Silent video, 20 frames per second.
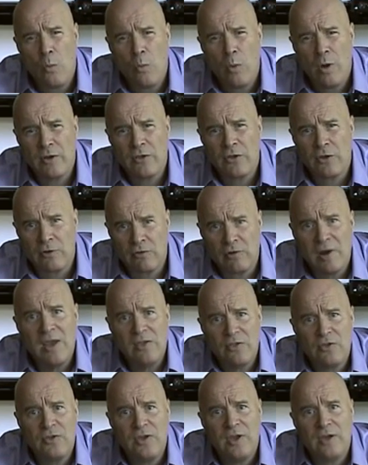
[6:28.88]
One of the
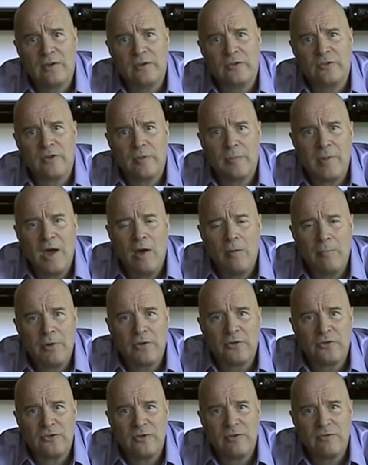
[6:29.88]
great things about
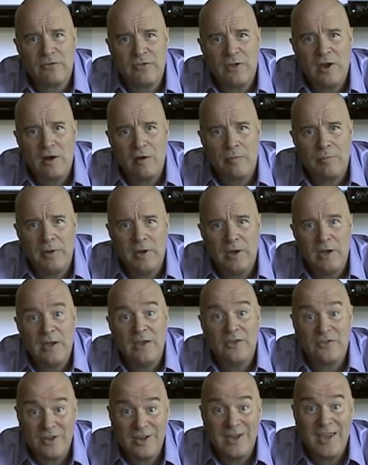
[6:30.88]
positive therapy
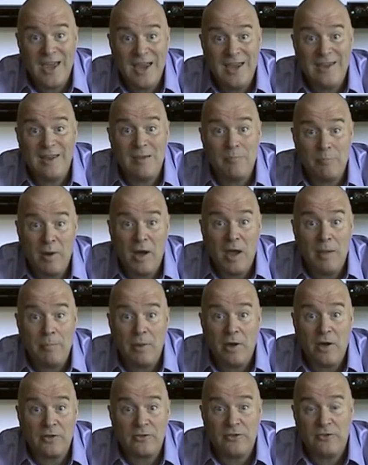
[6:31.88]
is, again, it
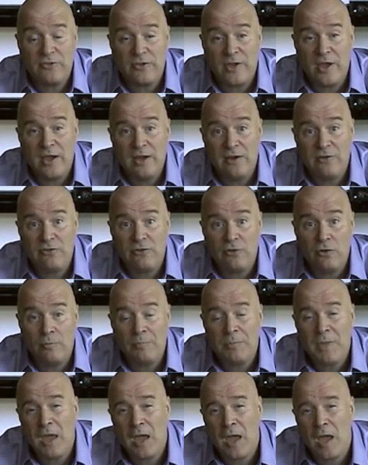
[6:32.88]
bypasses that issue.
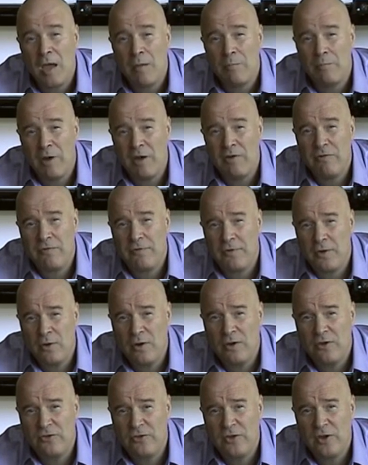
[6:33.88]
By
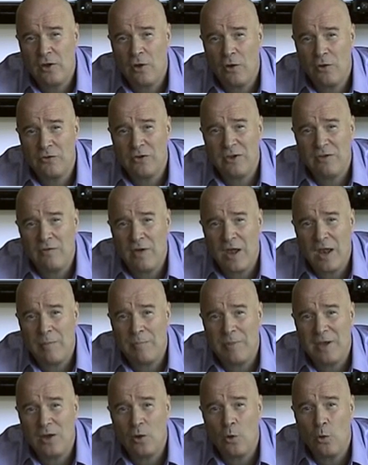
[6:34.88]
focusing on
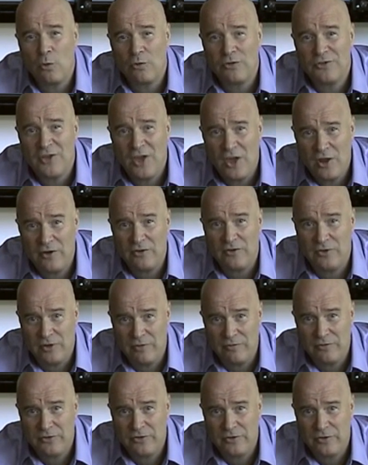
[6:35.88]
developing
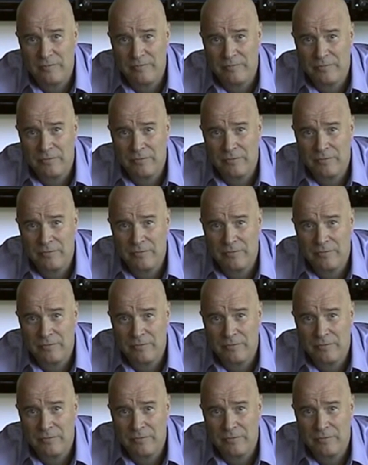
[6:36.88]
alternatives,